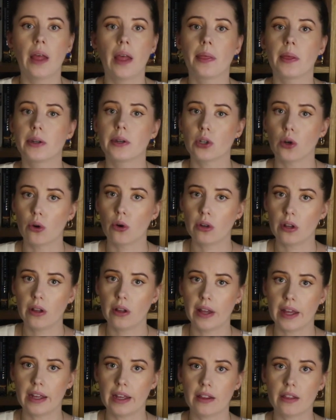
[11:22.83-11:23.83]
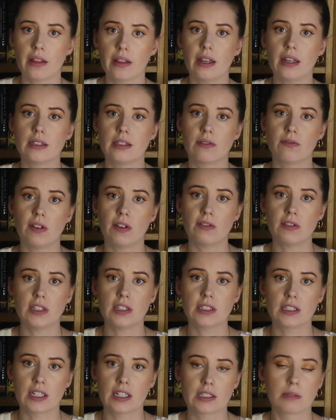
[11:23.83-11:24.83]
The total length is
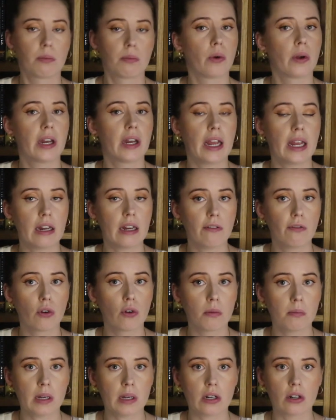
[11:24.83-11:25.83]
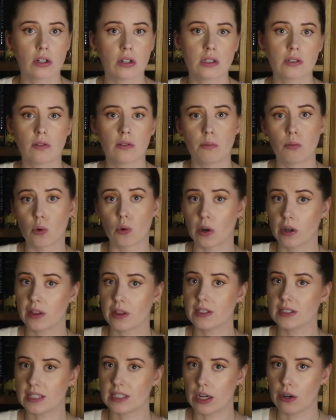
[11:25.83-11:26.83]
56.84 meters from north
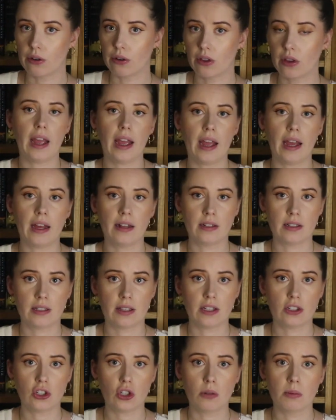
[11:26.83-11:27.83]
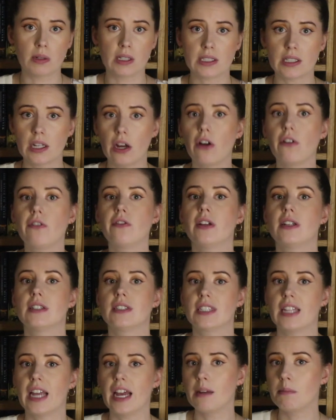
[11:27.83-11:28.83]
to south, and the tomb itself is
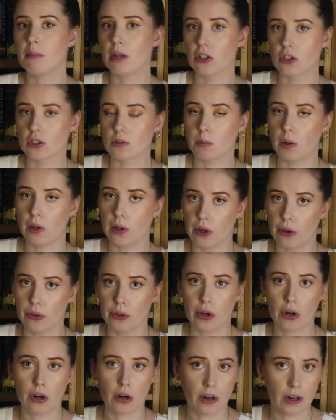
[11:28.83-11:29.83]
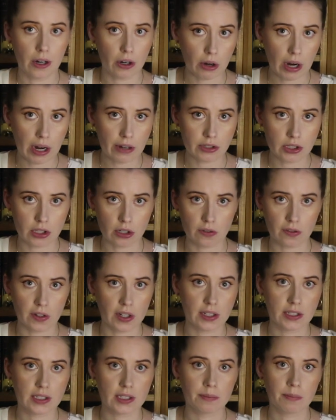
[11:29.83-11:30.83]
10 meters below the current ground
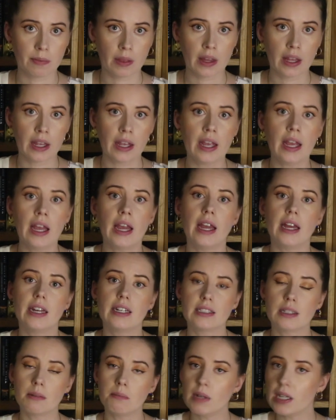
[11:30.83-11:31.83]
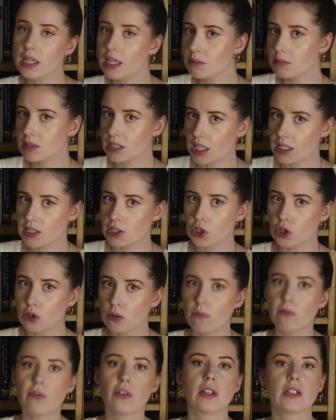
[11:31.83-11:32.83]
surface. It is a medium-sized
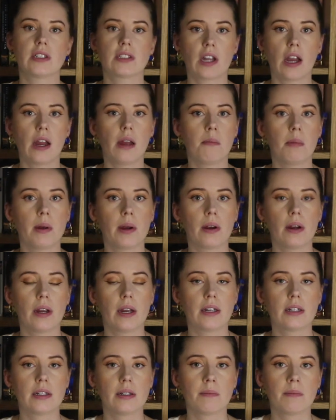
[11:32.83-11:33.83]
tomb for this time period.